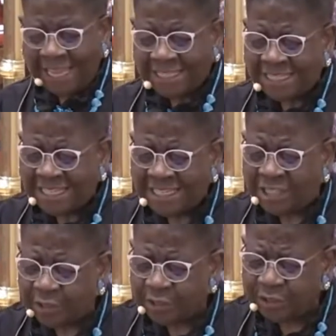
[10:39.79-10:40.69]
isn't
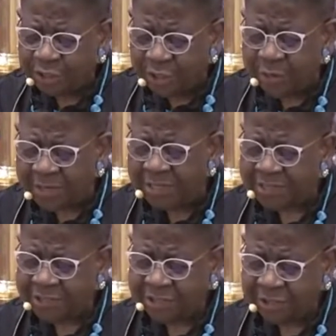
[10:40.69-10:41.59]
it
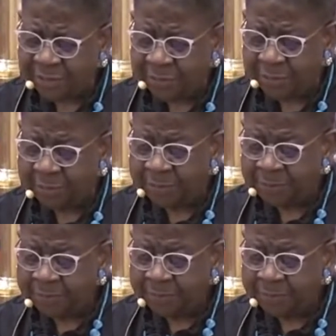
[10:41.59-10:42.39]
curious to you